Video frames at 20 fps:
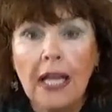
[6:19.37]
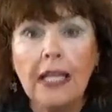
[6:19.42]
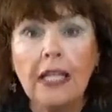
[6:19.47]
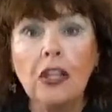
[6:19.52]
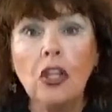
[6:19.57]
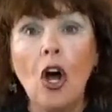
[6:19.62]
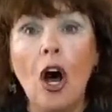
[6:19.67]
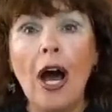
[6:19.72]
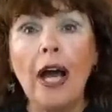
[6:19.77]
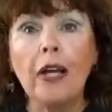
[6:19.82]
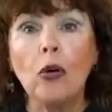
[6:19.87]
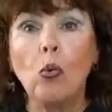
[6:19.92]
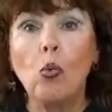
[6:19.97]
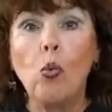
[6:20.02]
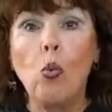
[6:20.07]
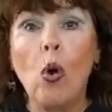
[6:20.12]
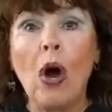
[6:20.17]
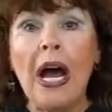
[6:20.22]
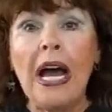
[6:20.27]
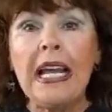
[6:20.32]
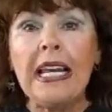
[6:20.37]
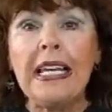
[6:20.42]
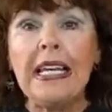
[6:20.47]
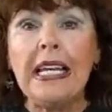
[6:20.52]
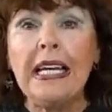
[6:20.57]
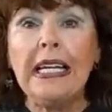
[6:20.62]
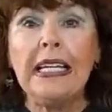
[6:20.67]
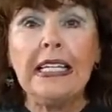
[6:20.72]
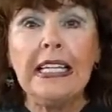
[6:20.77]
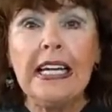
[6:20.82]
Not
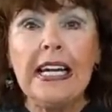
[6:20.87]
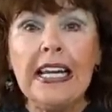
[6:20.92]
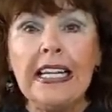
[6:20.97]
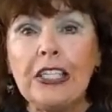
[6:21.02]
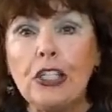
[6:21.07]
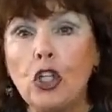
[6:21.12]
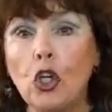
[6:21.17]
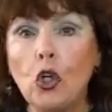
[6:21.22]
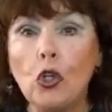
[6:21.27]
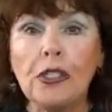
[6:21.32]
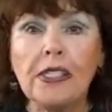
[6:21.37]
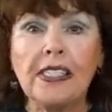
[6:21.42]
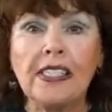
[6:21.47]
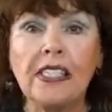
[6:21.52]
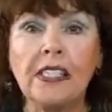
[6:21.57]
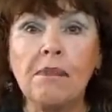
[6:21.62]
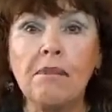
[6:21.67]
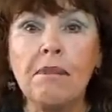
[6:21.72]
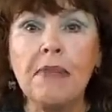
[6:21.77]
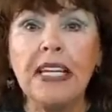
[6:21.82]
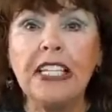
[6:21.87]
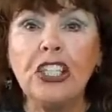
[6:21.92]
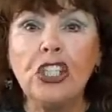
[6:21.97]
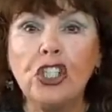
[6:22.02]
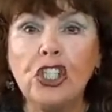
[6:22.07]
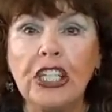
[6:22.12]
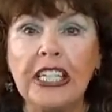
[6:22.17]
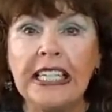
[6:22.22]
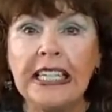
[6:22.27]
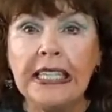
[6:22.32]
one little
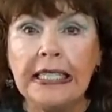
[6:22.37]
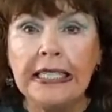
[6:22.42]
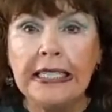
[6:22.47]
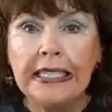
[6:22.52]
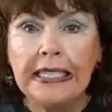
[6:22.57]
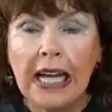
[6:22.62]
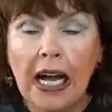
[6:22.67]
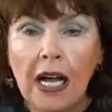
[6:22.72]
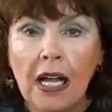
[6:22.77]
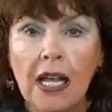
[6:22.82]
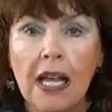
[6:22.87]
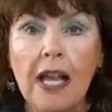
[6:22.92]
smidgen.